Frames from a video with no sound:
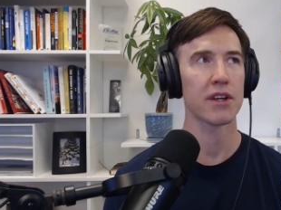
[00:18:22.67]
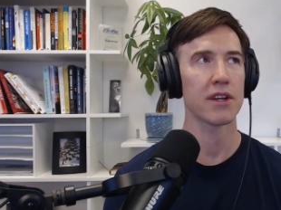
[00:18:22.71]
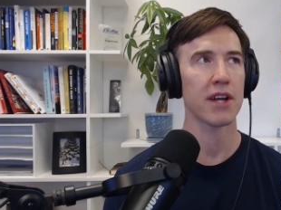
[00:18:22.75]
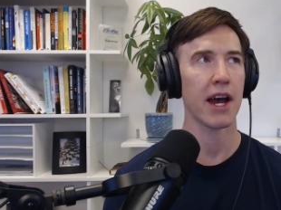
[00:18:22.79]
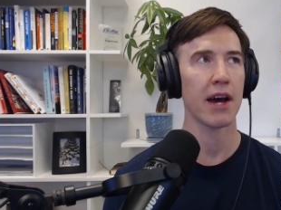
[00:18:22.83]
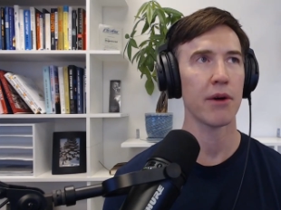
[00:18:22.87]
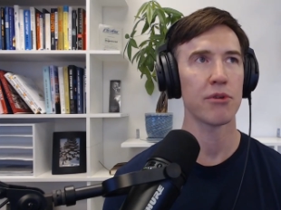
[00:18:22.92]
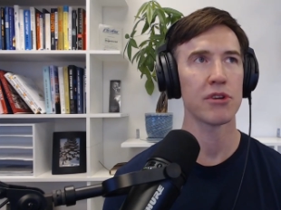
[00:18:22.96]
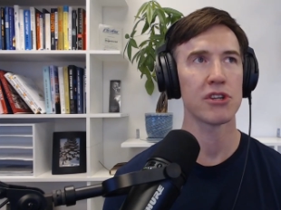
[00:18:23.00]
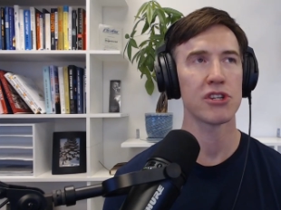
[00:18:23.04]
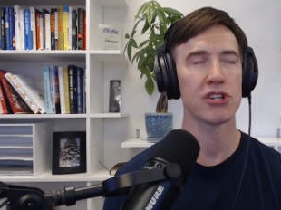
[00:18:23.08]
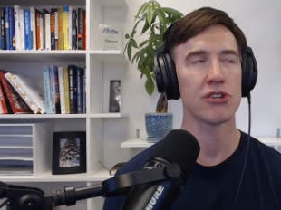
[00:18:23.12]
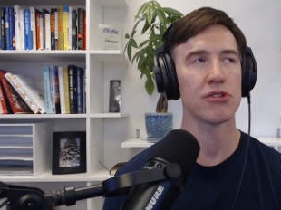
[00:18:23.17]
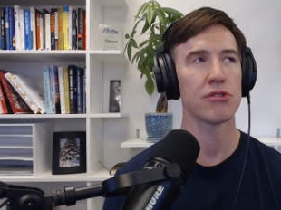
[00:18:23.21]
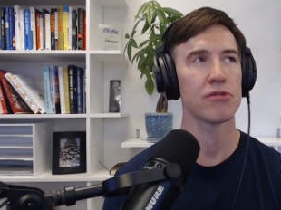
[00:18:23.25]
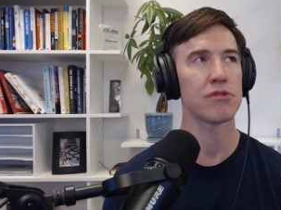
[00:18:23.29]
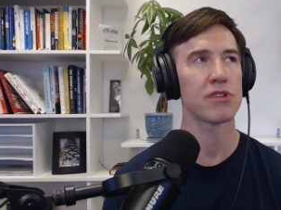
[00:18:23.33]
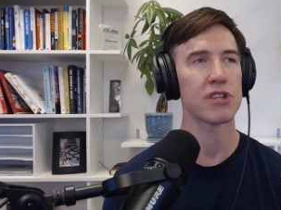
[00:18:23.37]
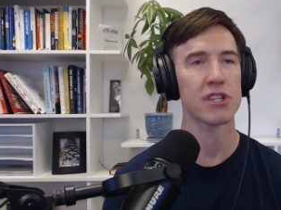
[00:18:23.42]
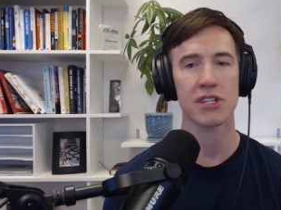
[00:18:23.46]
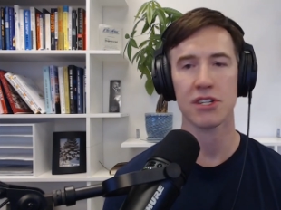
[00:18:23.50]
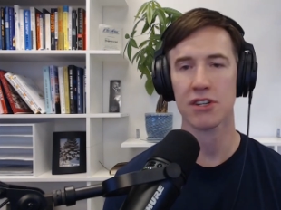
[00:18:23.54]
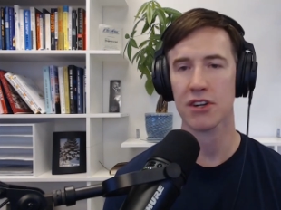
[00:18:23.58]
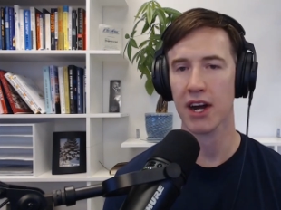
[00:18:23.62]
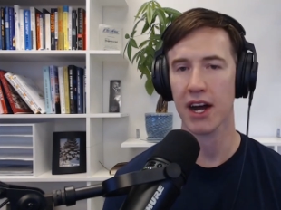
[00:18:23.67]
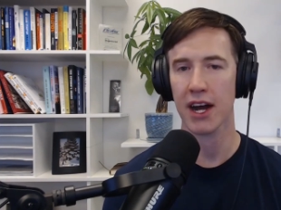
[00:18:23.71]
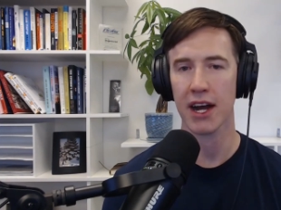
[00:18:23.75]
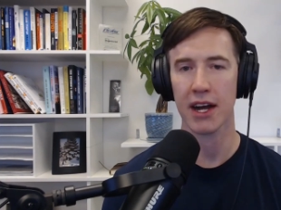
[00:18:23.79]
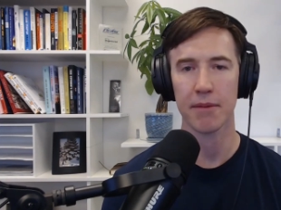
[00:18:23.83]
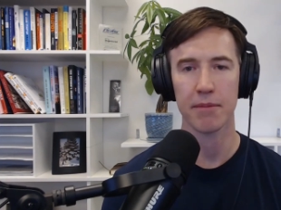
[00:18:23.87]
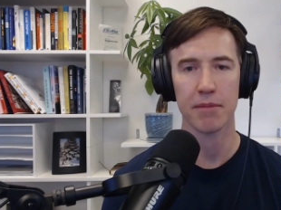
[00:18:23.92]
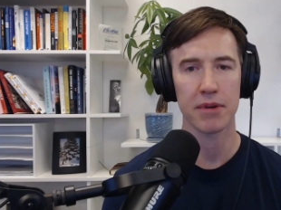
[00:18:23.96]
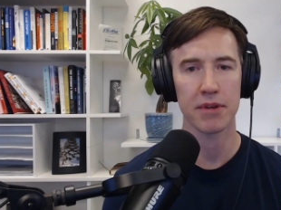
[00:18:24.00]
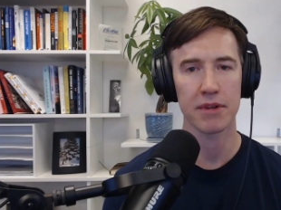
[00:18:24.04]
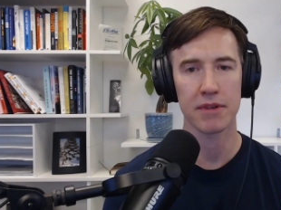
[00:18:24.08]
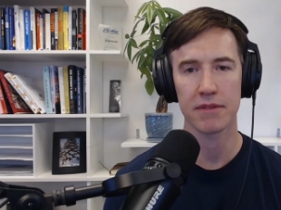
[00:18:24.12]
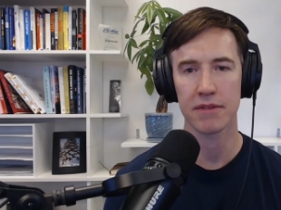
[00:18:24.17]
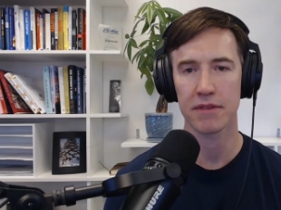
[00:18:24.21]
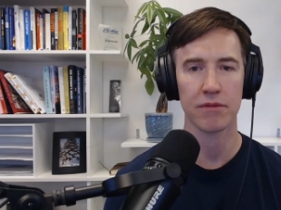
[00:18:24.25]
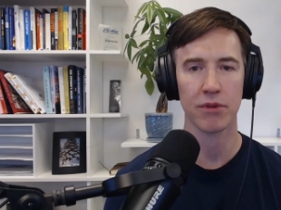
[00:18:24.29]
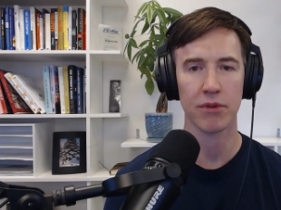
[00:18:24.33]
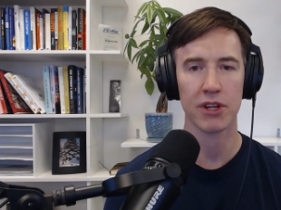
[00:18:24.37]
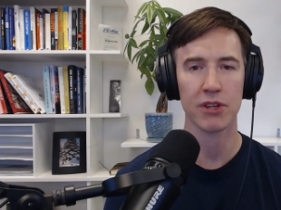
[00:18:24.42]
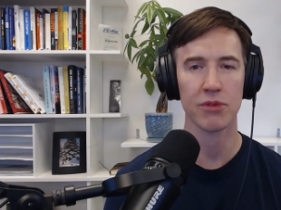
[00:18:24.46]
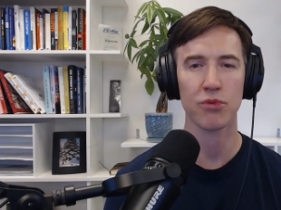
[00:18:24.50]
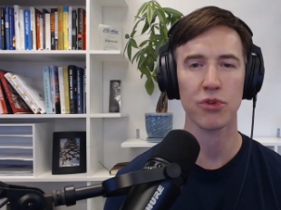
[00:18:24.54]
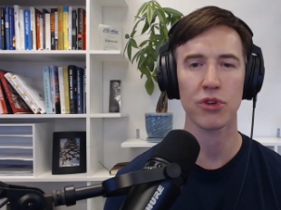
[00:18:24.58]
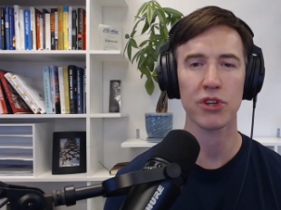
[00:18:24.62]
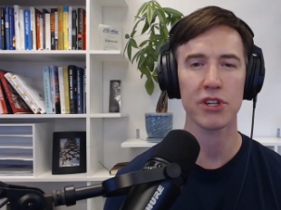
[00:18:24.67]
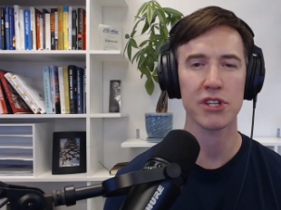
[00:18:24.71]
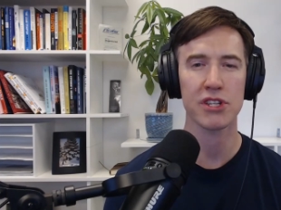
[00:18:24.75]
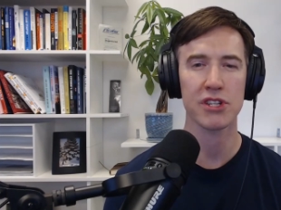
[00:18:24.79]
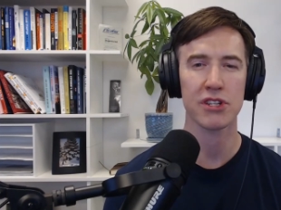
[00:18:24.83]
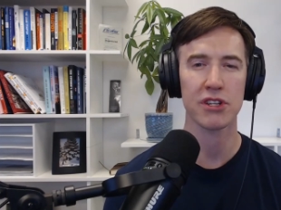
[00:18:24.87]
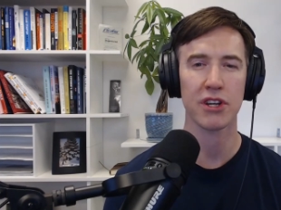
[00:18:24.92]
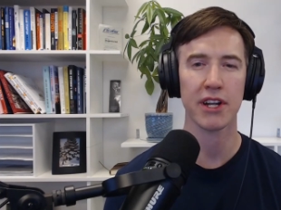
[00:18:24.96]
how would you describe what really